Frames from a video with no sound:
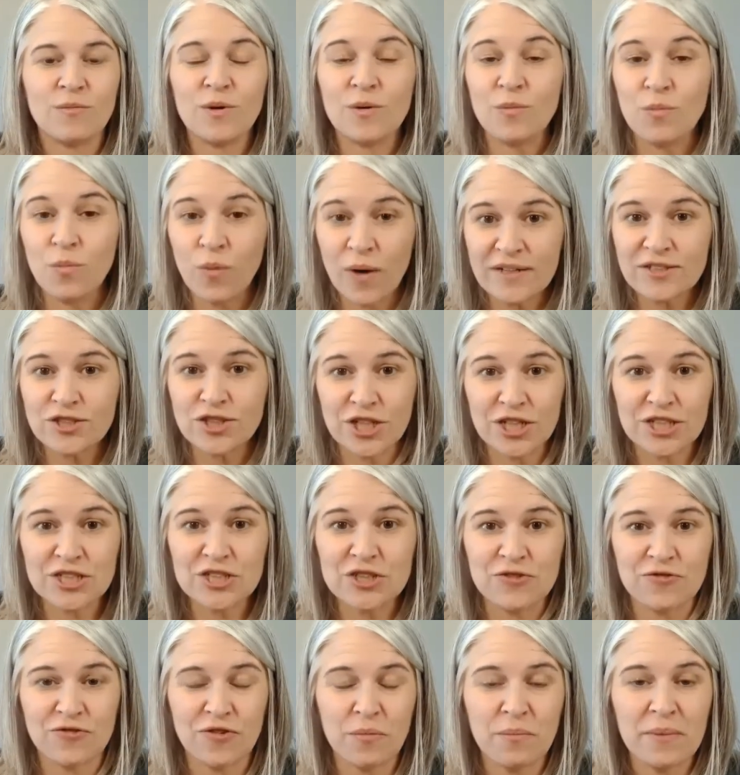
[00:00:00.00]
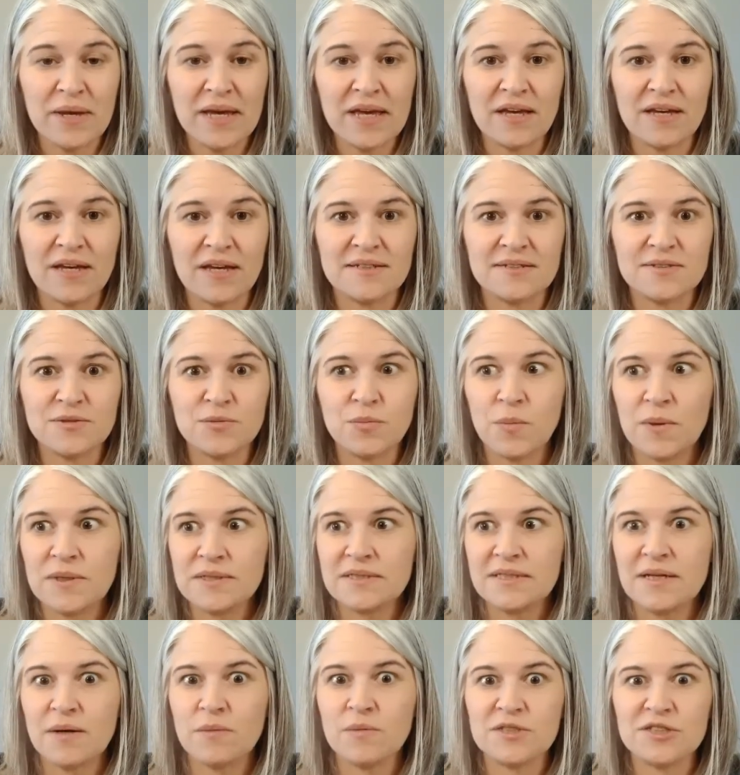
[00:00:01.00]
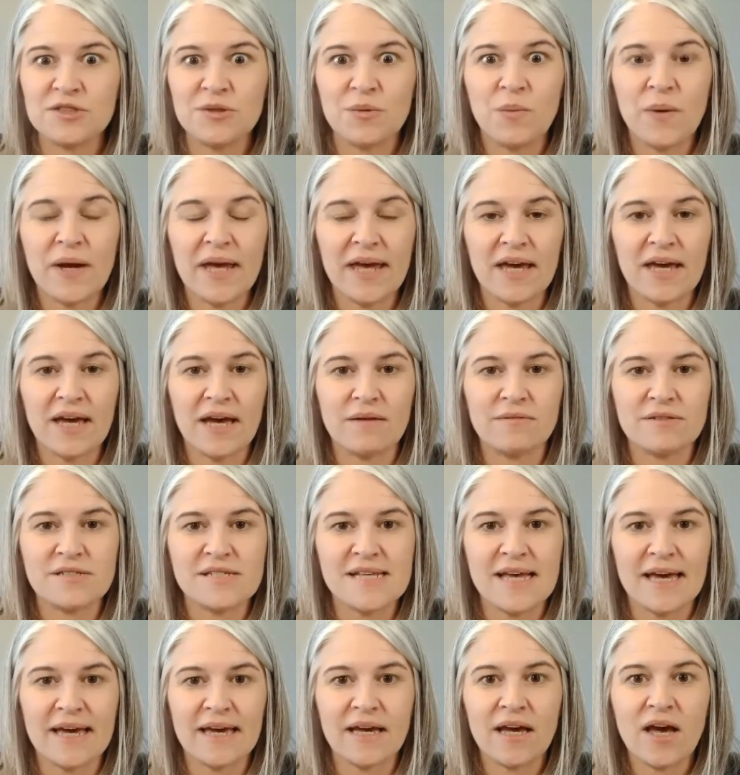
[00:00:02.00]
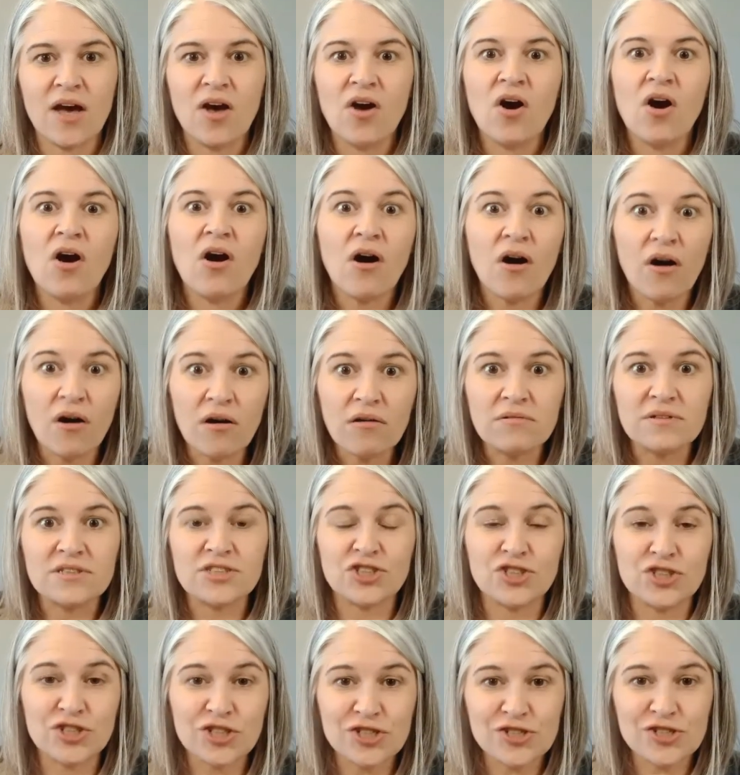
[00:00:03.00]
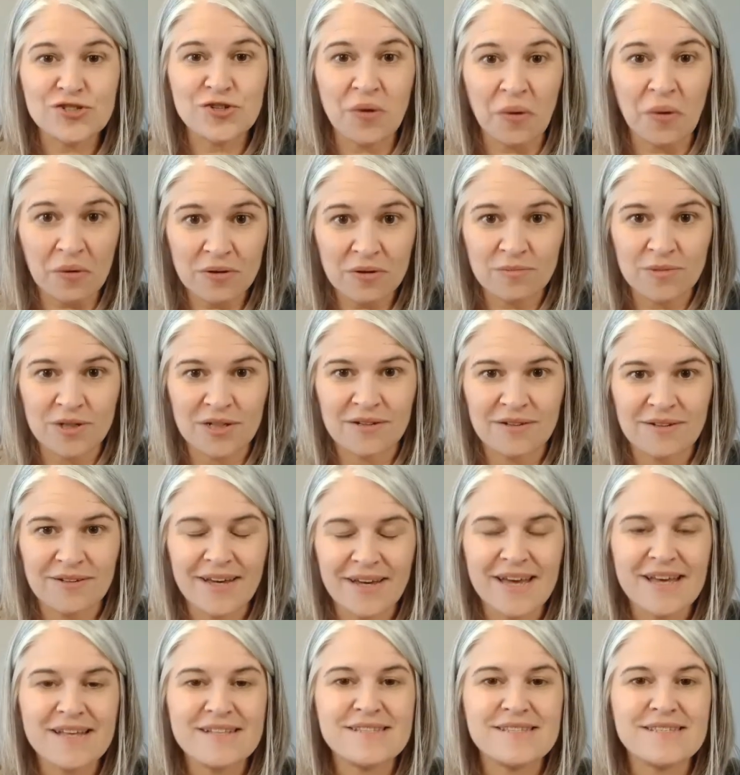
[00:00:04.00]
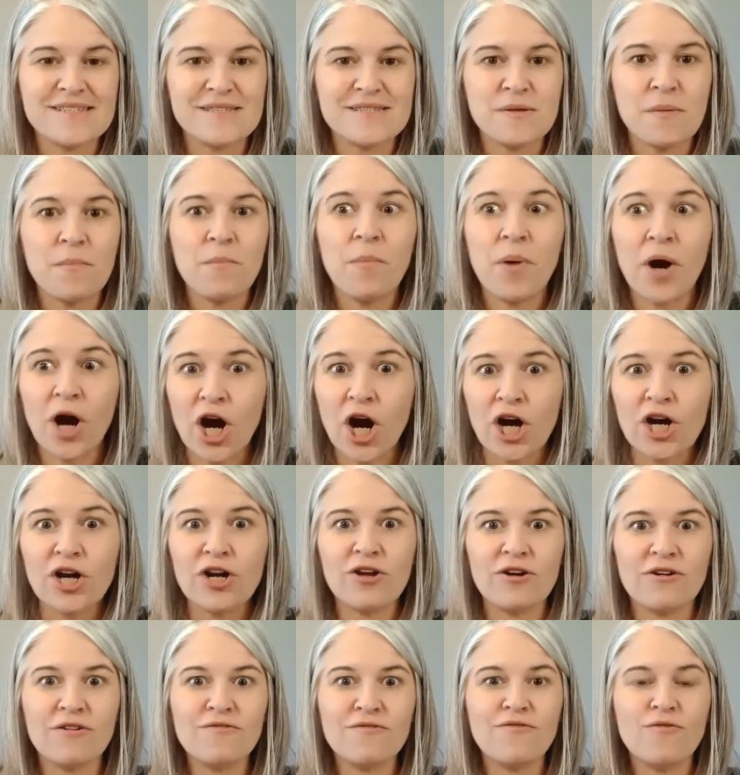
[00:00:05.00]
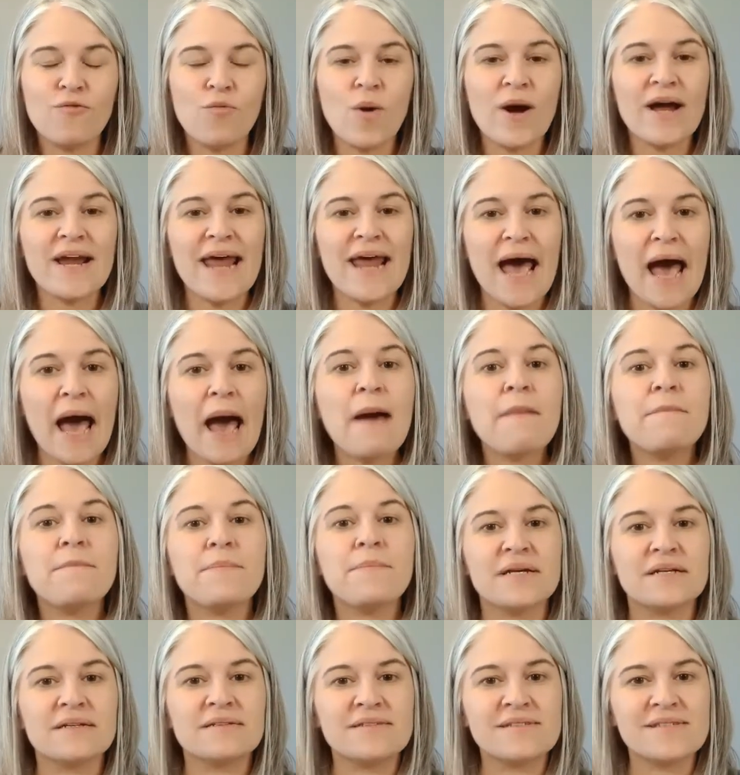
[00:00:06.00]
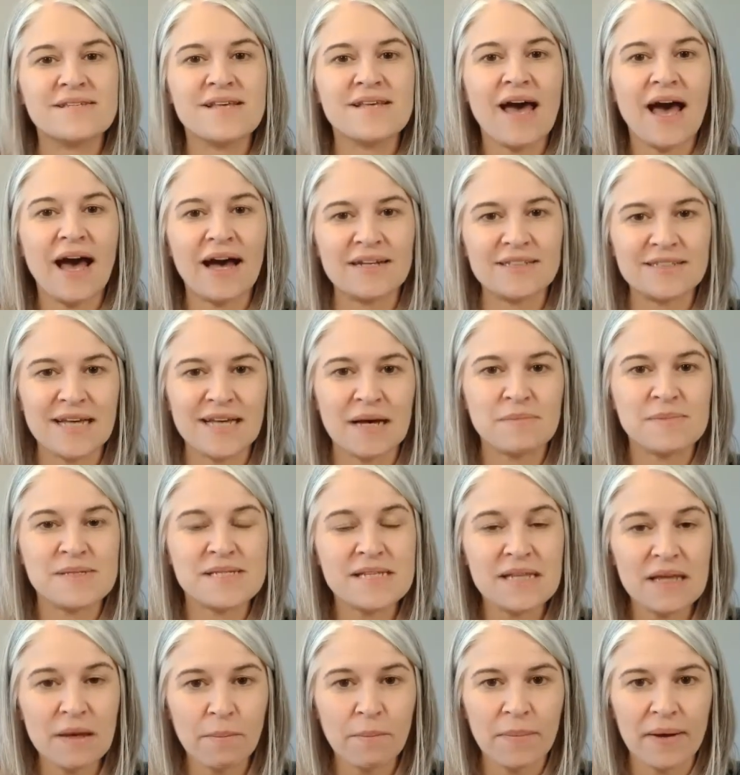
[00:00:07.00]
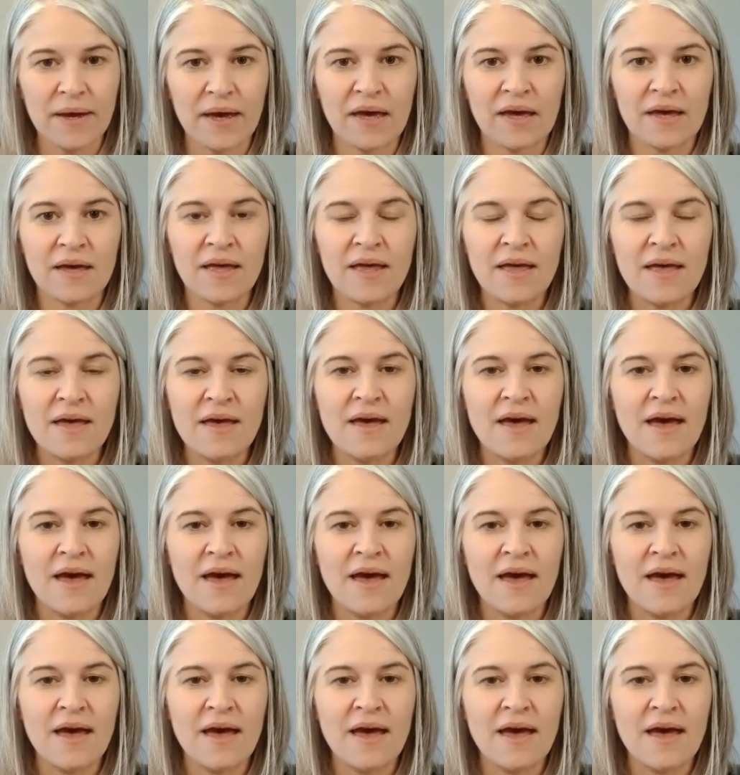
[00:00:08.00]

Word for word: Well, what changed for me is once I was awake, I was like, oh, it's just normal. It's part of what happens as I'm sleeping.